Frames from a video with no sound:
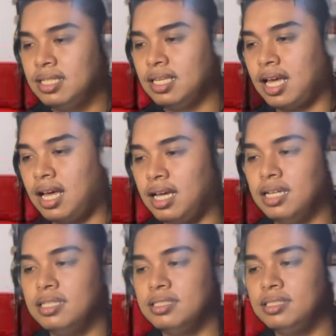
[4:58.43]

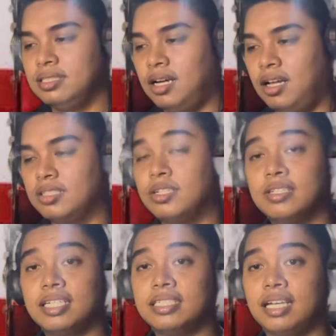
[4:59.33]
Yeah. Also
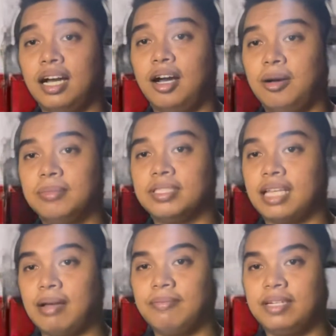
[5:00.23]
this
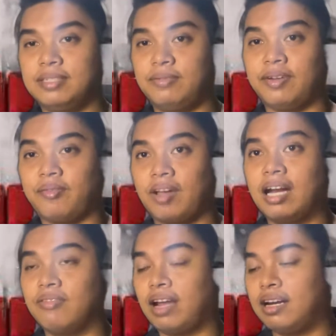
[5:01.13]
step very
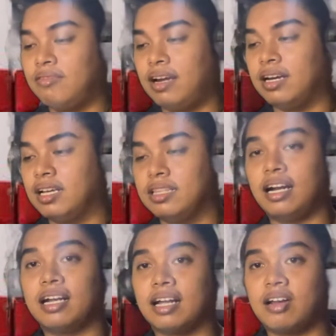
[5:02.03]

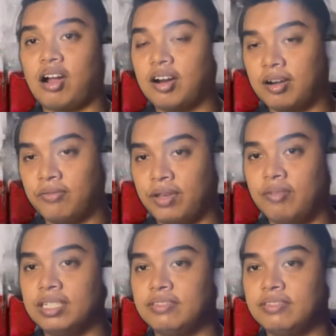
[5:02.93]
their choreography was